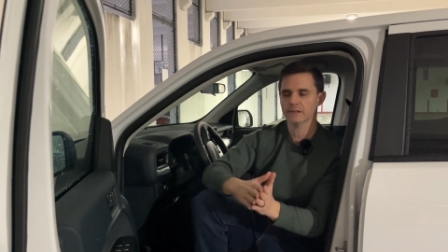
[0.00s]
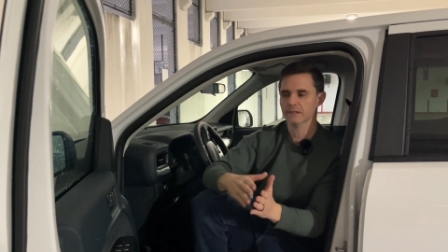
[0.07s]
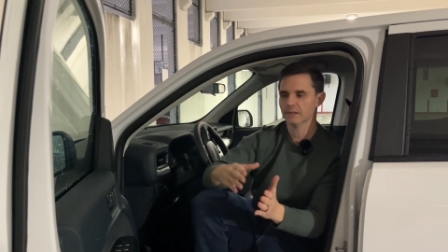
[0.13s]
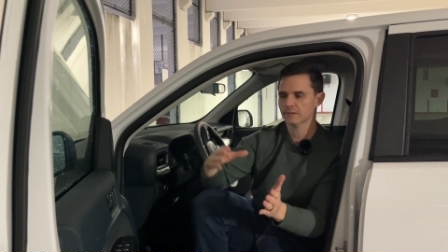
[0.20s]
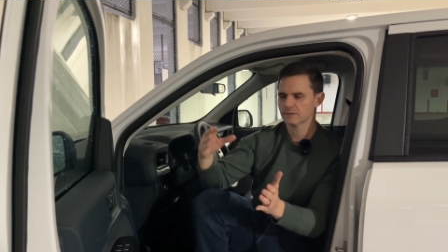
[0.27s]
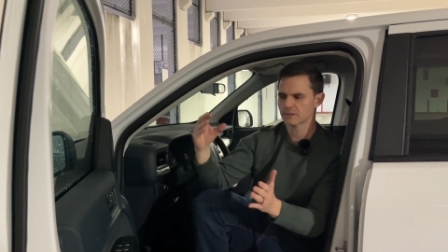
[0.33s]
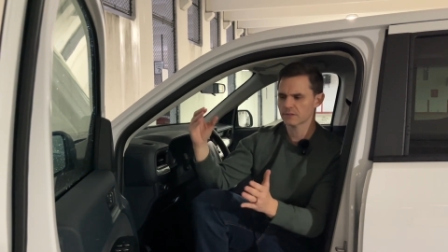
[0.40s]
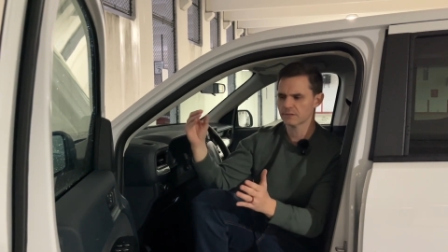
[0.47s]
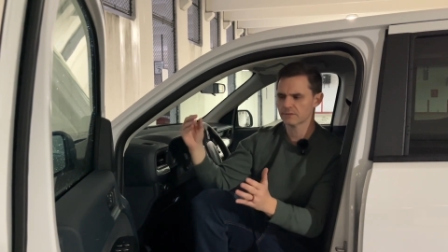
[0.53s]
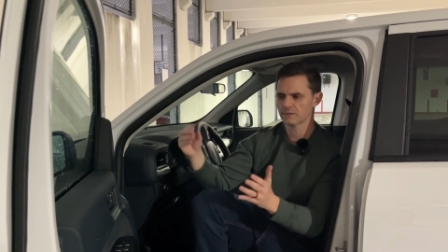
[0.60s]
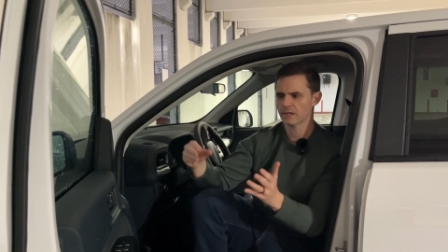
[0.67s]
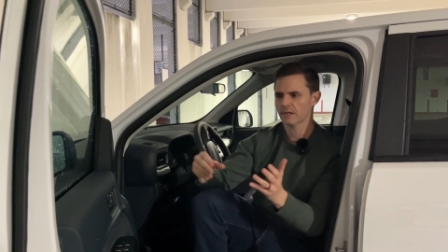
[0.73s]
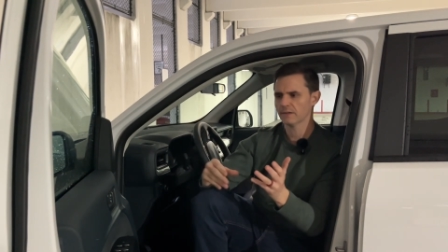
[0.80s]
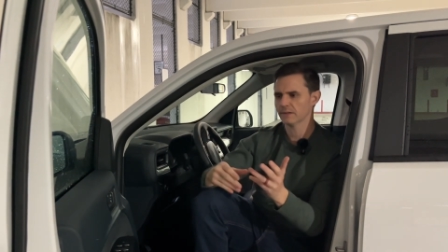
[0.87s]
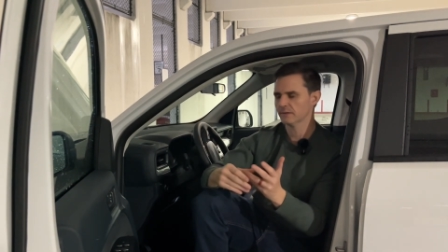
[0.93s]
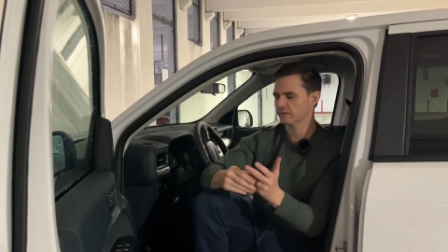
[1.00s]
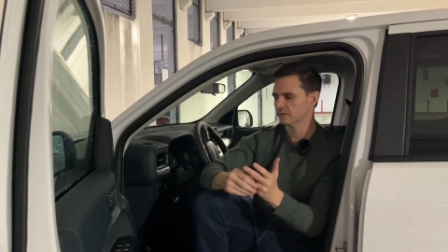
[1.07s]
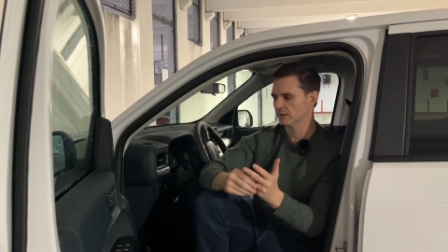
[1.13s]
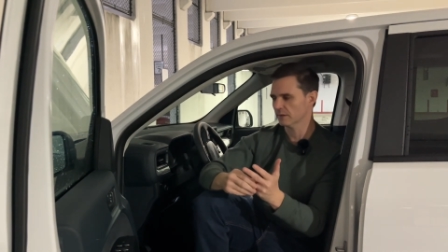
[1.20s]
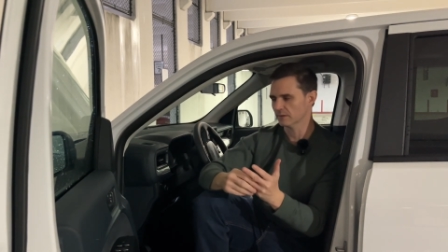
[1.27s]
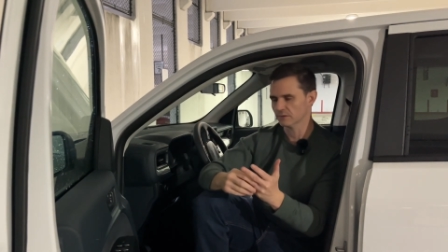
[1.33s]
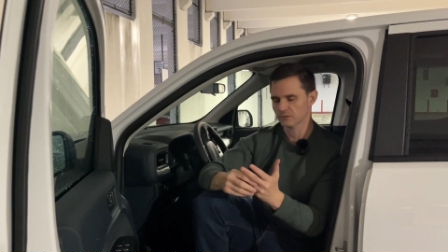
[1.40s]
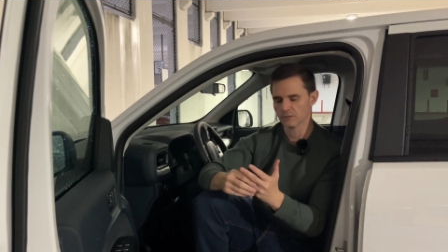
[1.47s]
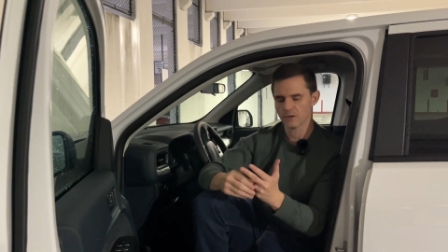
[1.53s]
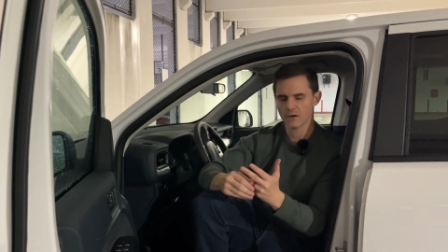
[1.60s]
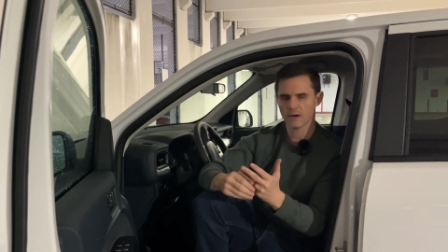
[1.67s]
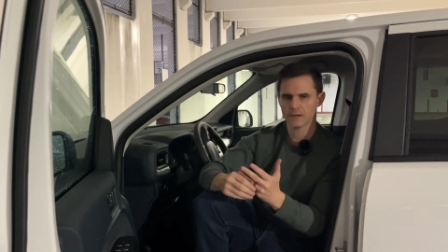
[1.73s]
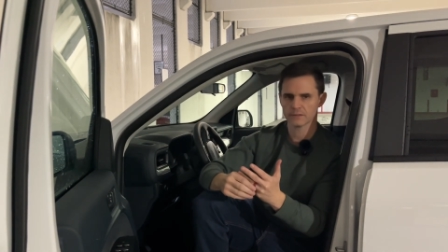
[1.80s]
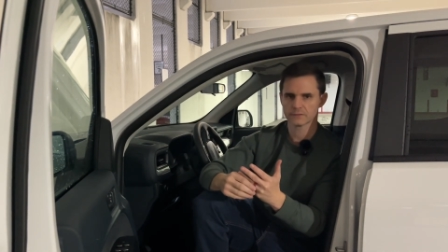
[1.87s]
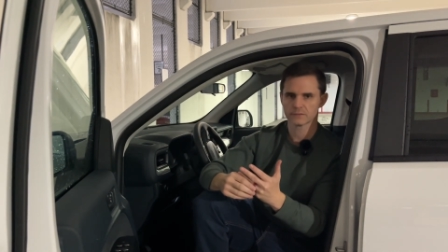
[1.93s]
And it turns out it's an
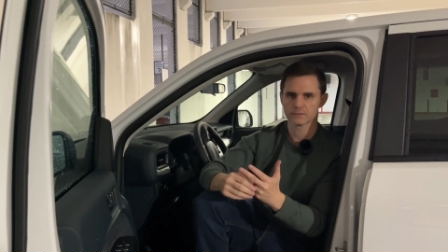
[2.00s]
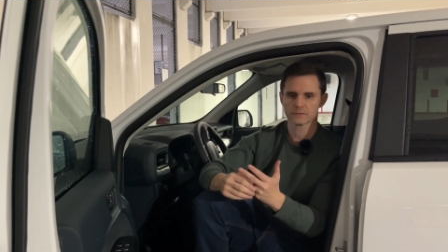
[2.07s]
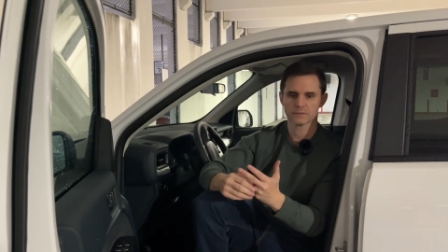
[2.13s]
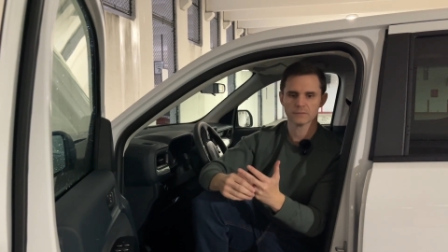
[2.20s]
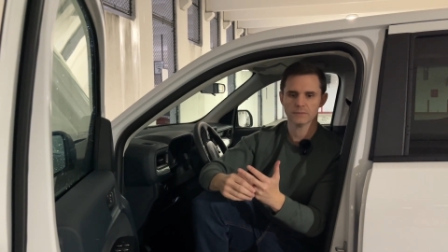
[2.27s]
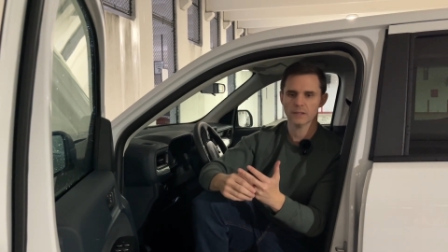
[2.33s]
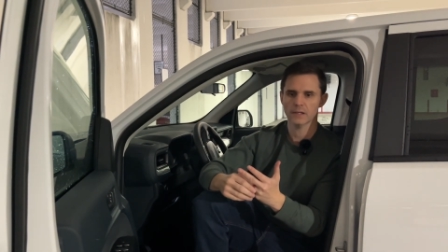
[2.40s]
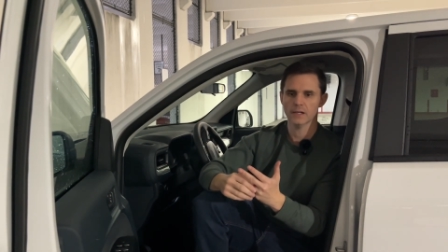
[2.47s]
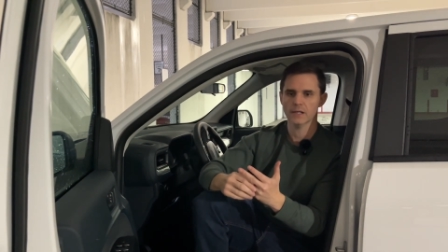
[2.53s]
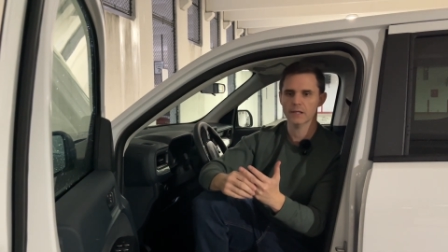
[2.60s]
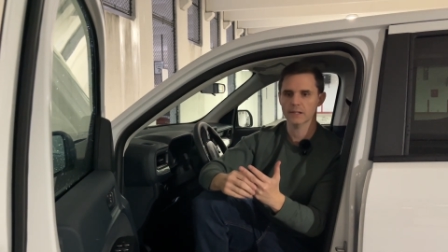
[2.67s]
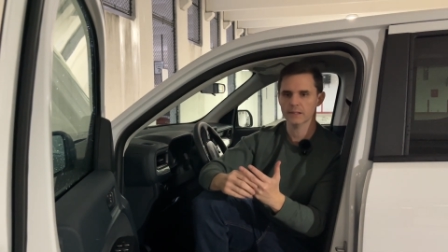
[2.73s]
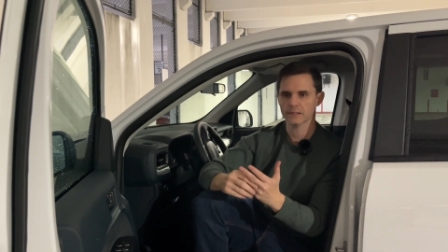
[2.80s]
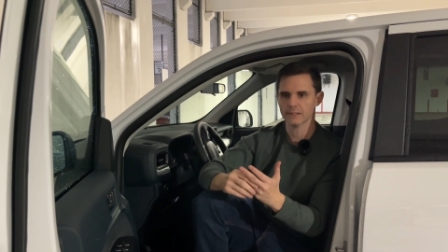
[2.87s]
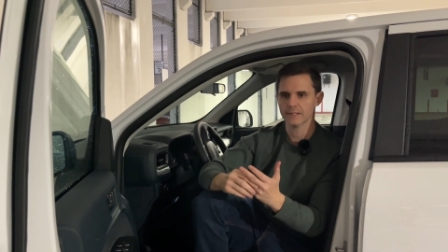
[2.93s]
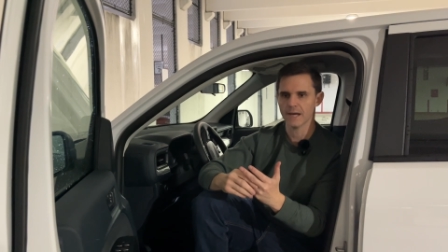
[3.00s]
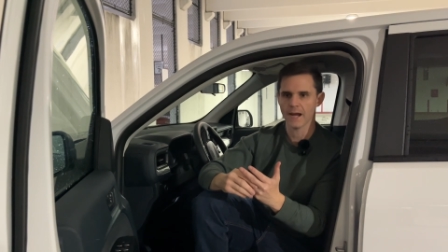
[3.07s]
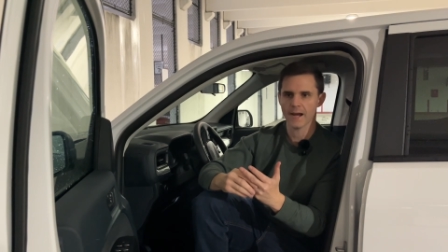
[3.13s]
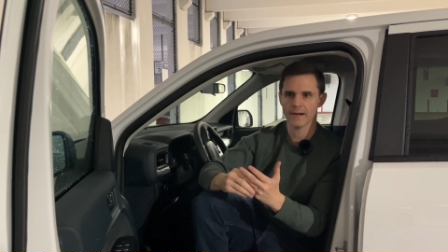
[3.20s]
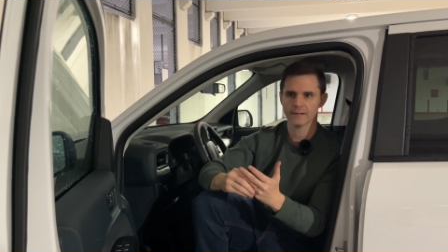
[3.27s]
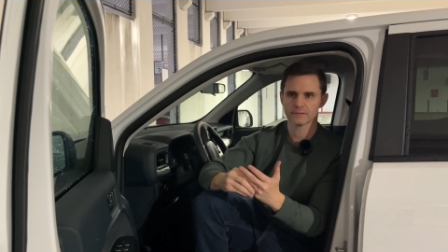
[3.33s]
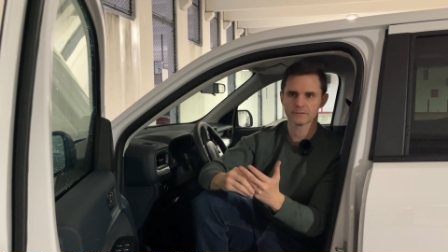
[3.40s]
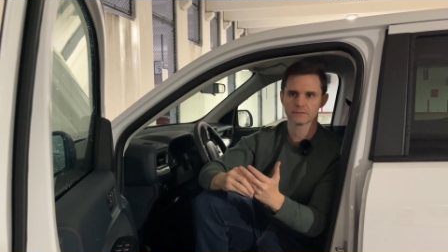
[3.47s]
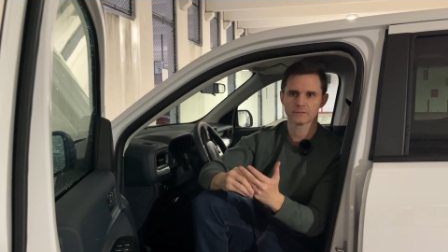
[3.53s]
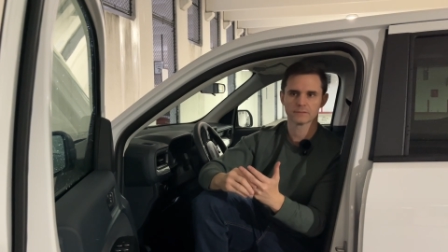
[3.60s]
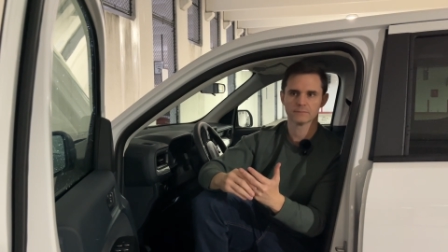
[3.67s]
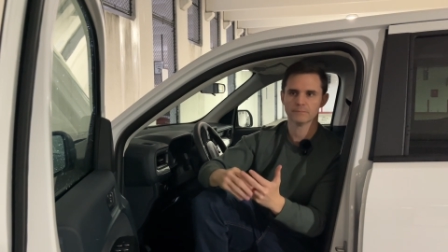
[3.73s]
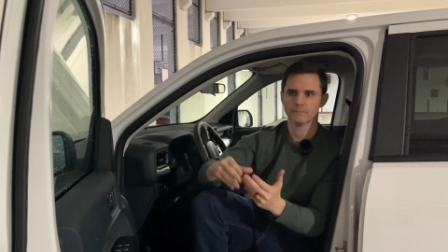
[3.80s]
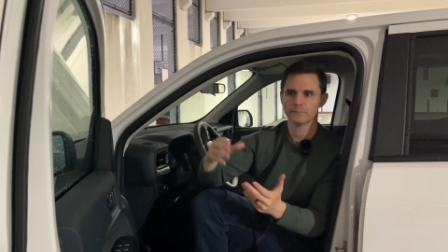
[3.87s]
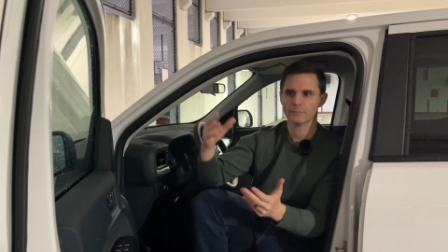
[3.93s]
exhaust gas
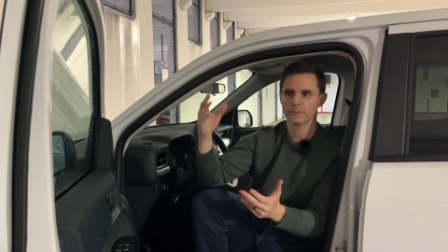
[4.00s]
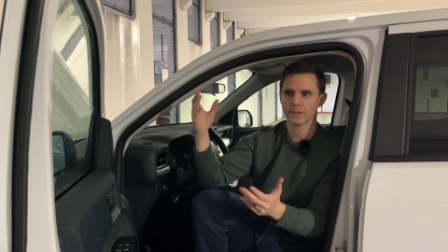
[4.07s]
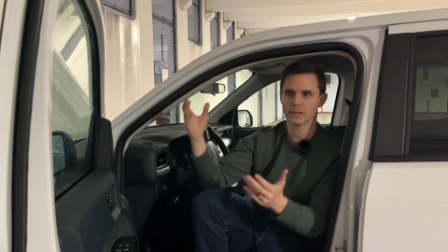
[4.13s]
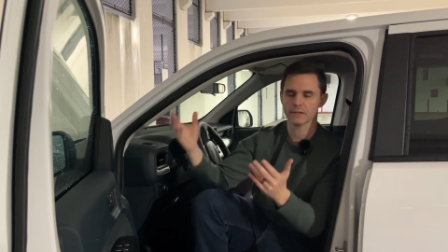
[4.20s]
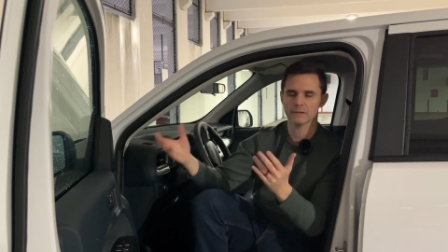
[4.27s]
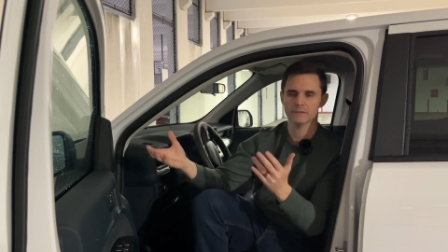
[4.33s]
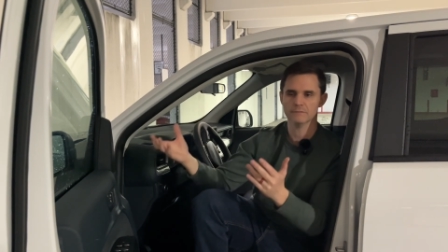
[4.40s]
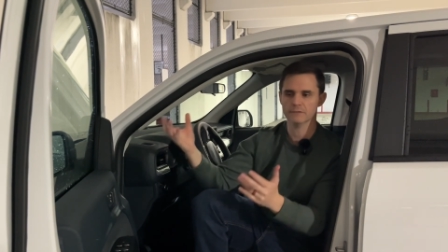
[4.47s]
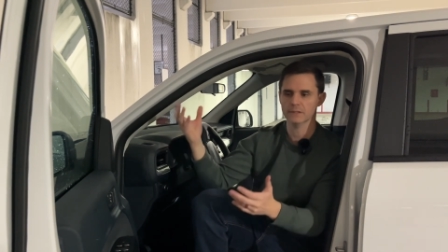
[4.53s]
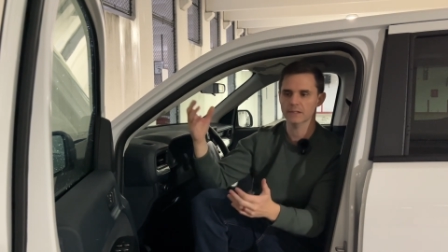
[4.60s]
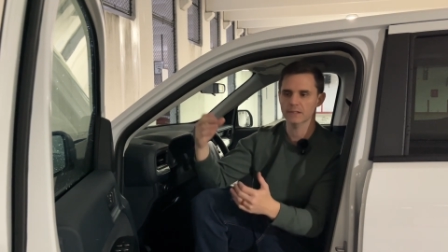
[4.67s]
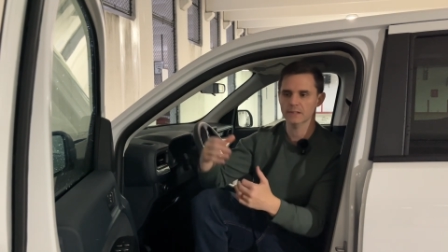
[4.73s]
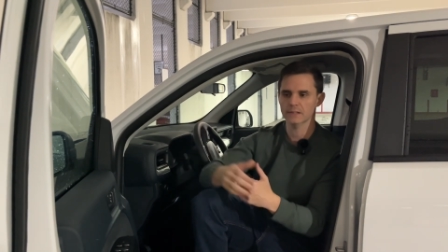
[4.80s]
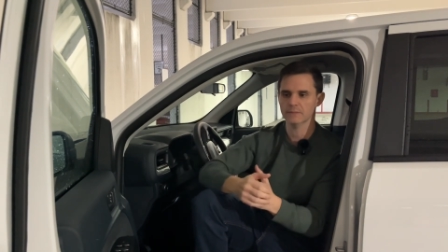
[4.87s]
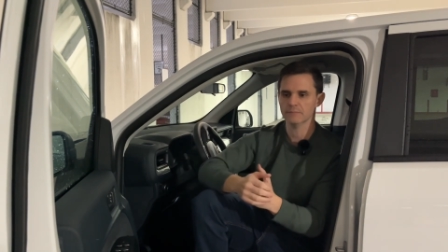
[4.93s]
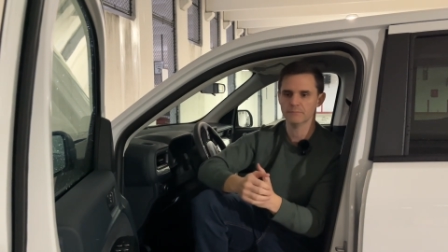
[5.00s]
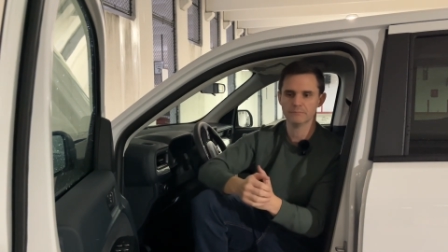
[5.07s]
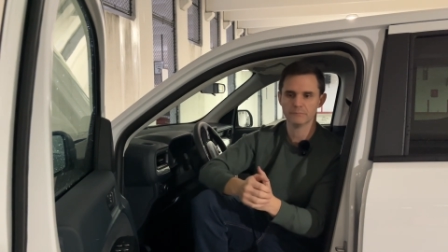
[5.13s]
kind of